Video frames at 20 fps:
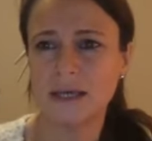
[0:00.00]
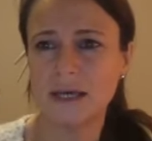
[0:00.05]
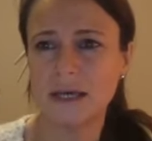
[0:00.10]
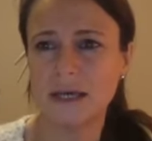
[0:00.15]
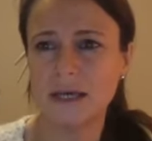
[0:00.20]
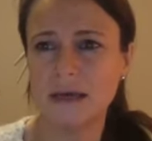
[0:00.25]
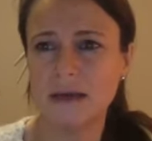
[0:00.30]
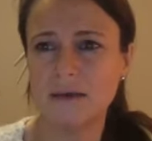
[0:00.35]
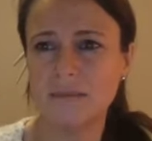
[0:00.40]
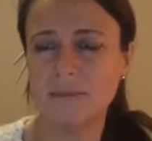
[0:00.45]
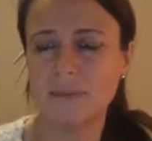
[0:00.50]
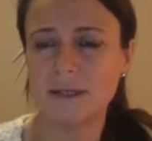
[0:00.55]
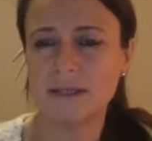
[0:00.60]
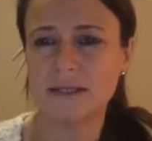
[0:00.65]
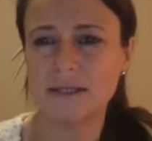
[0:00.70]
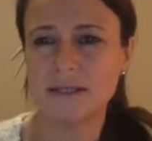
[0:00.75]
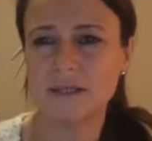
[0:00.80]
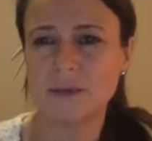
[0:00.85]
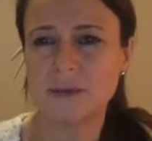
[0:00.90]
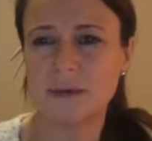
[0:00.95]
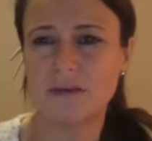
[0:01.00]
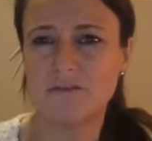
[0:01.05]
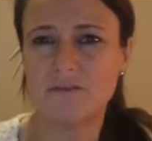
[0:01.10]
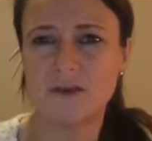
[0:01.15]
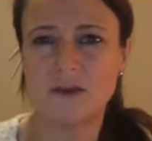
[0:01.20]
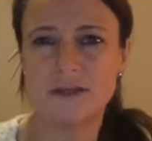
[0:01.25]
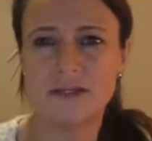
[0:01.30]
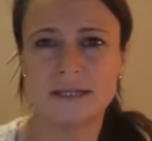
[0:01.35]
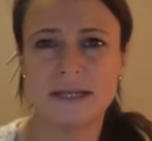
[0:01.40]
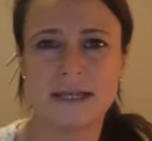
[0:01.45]
but it's the
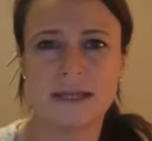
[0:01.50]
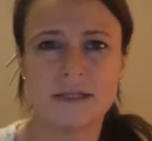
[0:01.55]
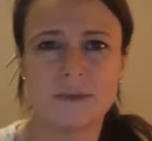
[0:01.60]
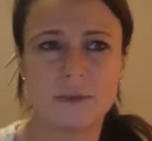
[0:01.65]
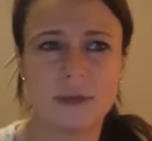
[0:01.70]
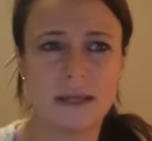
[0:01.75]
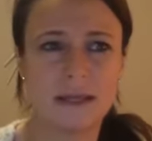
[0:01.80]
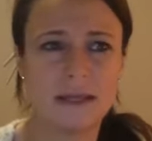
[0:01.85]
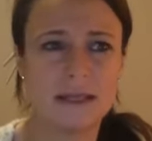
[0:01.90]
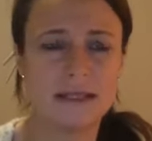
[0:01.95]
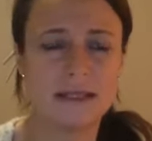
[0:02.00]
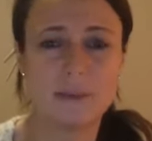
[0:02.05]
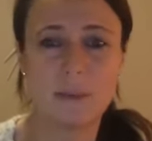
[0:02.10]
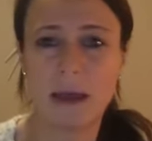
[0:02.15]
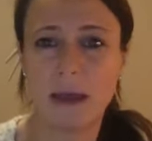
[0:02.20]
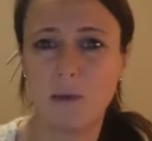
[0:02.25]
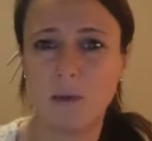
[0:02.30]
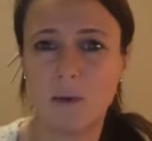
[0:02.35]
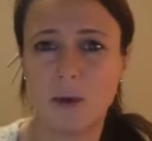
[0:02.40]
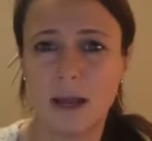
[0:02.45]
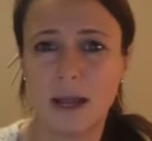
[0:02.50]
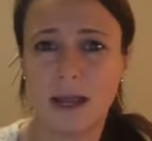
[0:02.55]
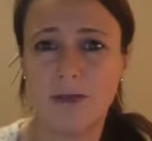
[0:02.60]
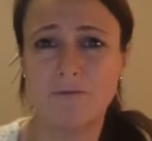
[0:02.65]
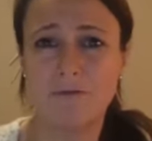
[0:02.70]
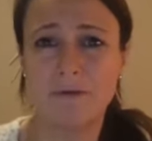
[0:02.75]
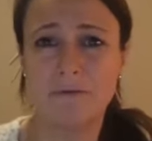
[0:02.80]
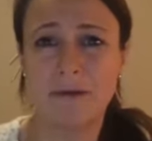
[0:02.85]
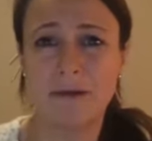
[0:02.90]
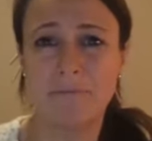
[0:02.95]
21st next week. That's about all I
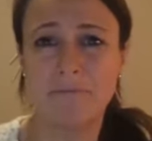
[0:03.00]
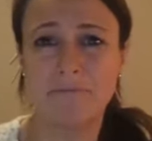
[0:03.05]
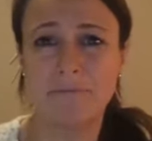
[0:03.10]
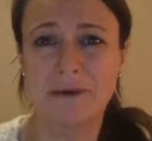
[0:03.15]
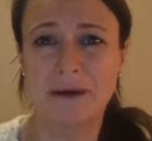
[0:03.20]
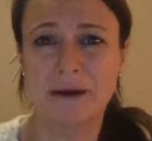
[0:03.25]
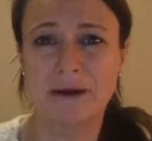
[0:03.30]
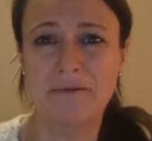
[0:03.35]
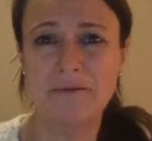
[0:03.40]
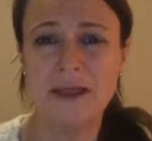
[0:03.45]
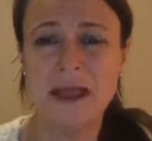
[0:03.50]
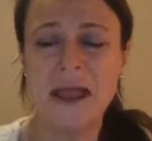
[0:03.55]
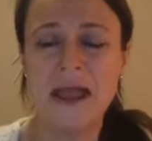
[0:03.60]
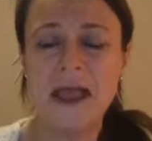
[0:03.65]
can remember.